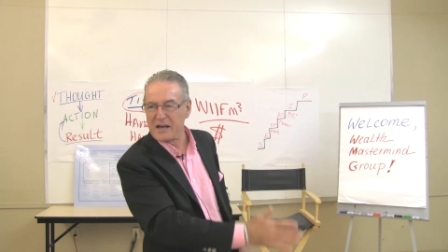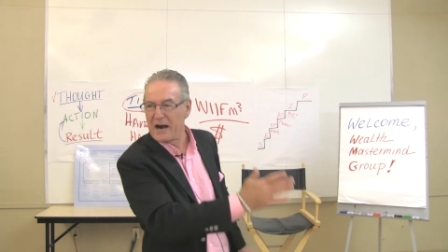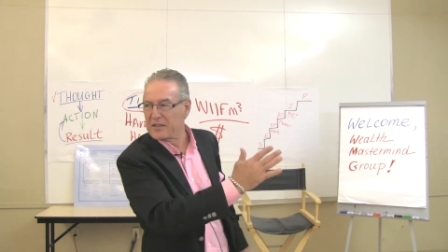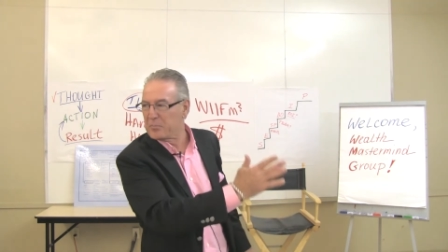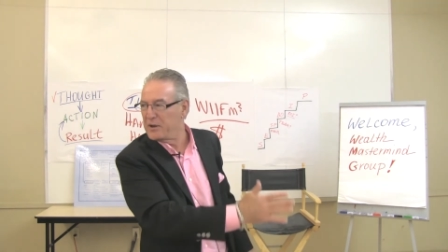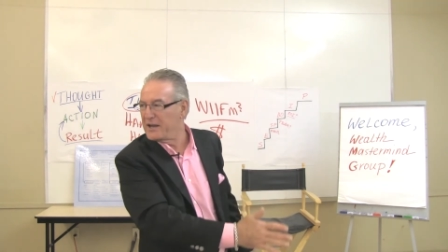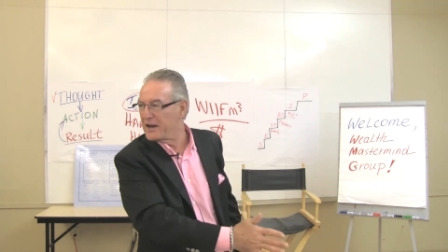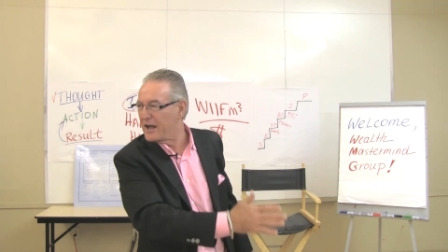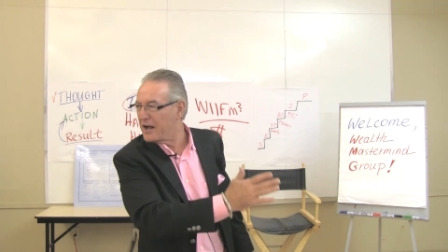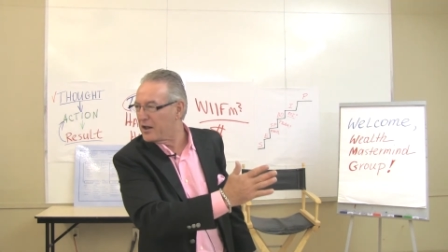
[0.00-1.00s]
side of the
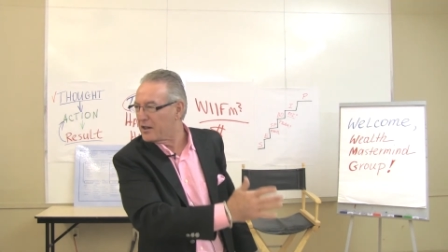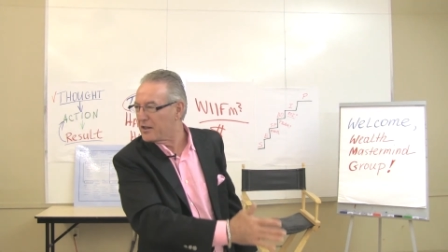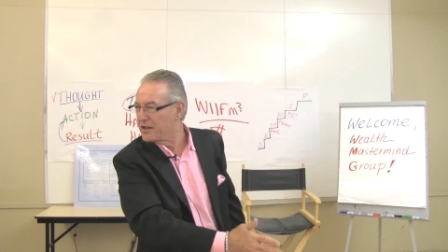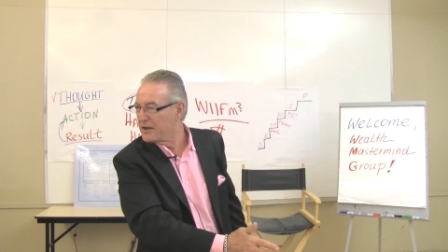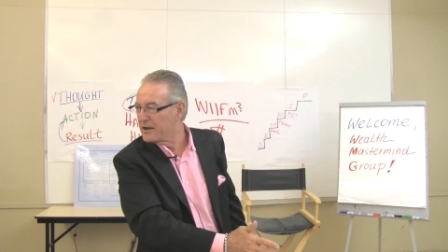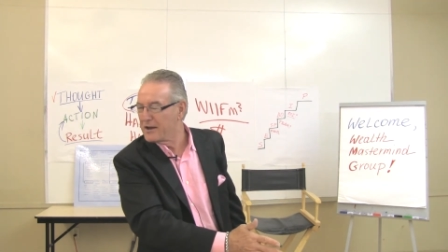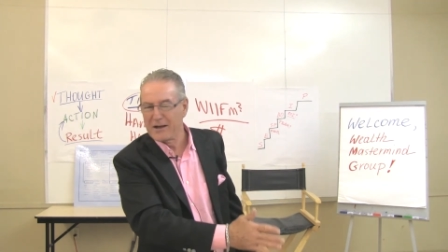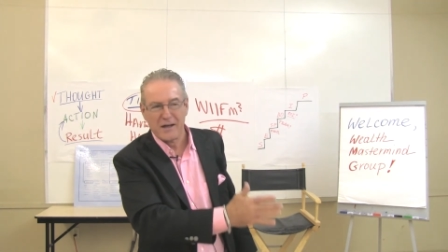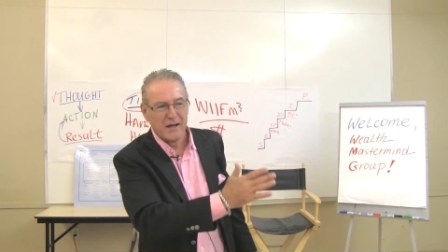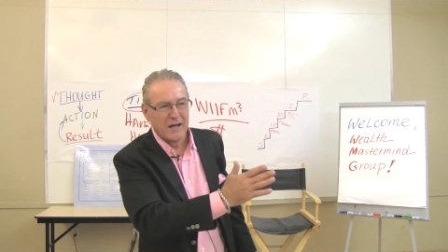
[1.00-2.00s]
P&L.
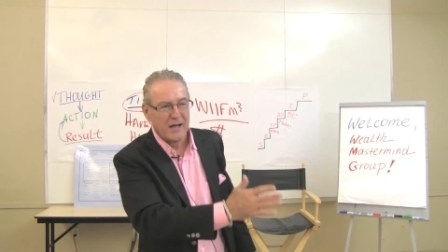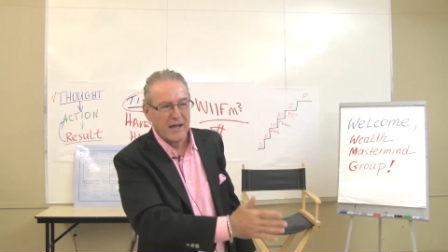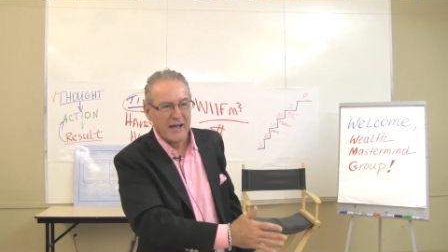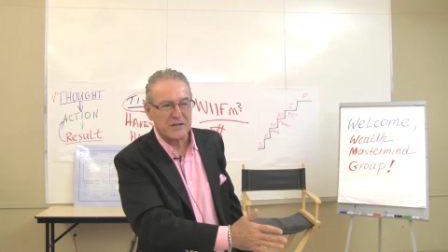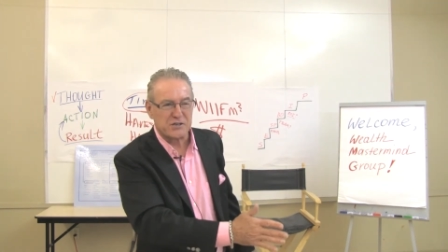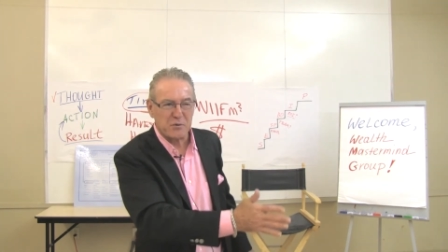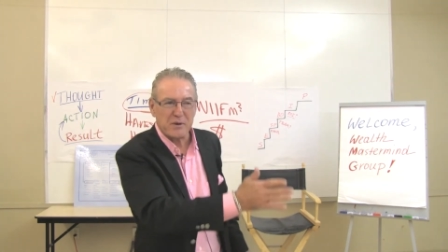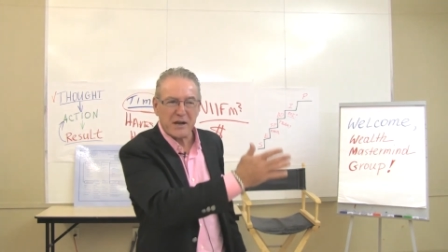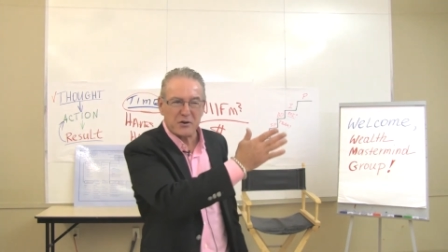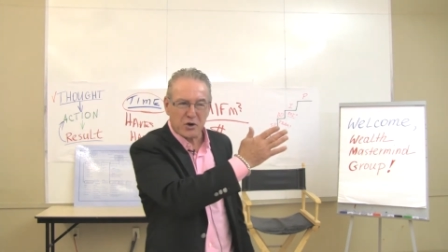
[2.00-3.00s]
It should
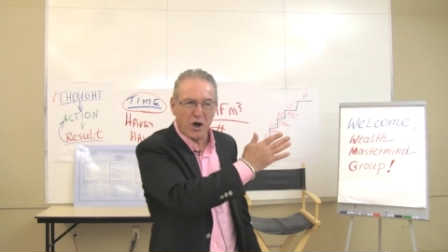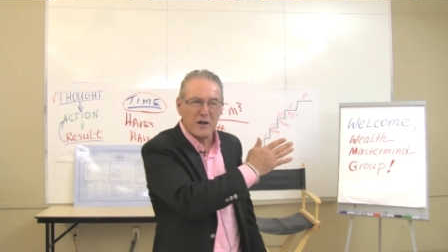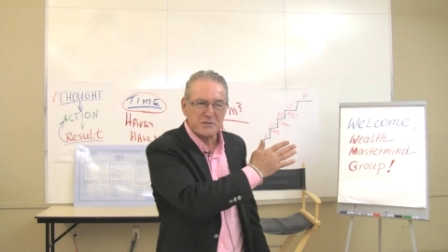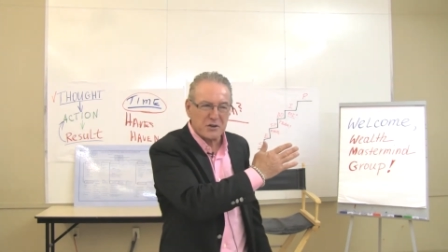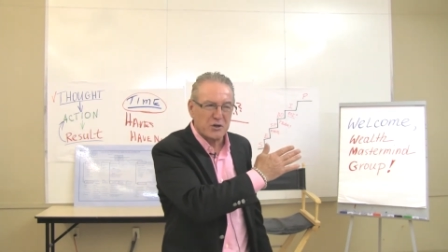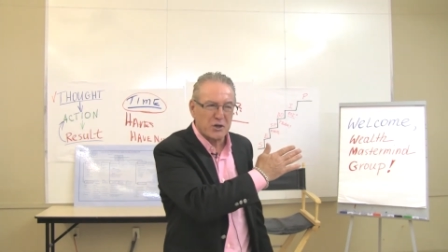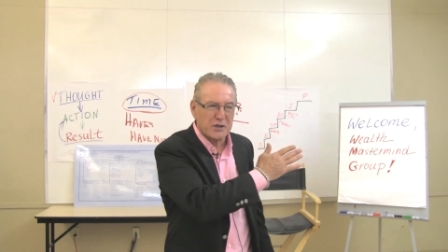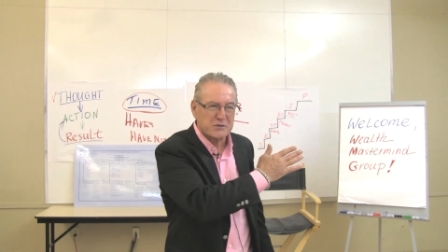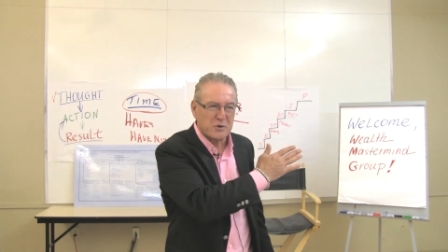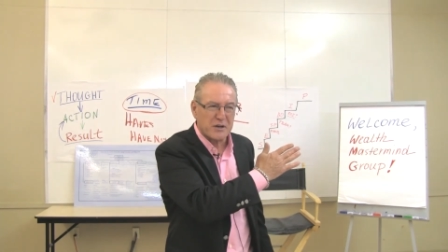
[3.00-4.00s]
be under cost of
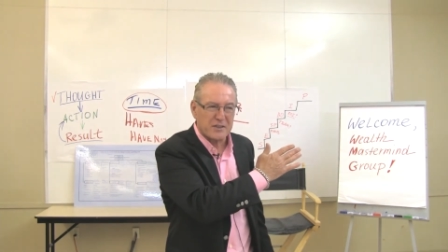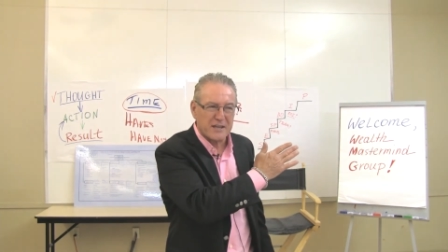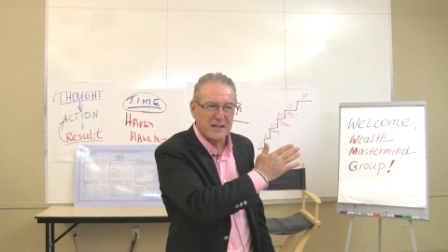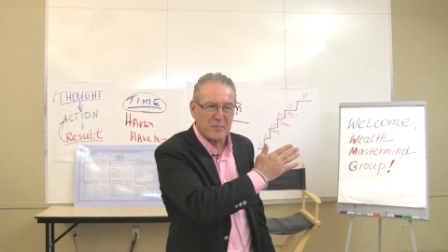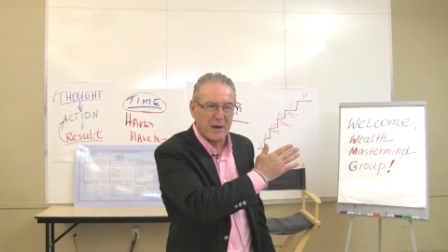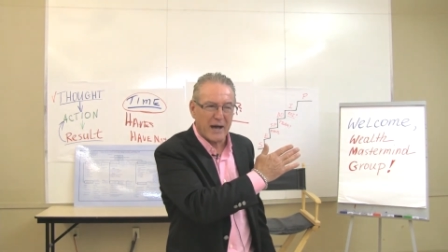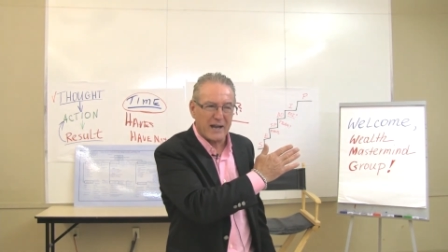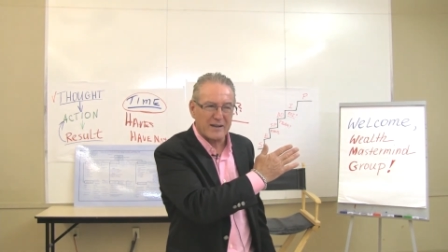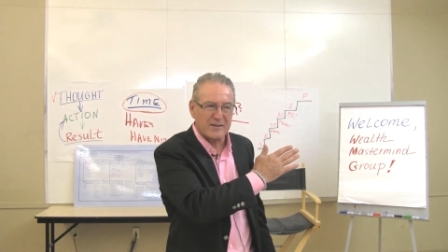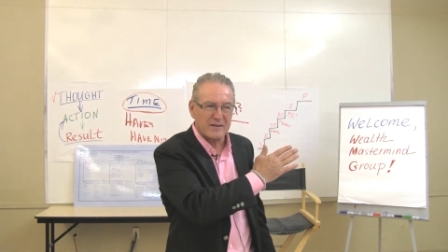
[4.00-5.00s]
goods when you think about it.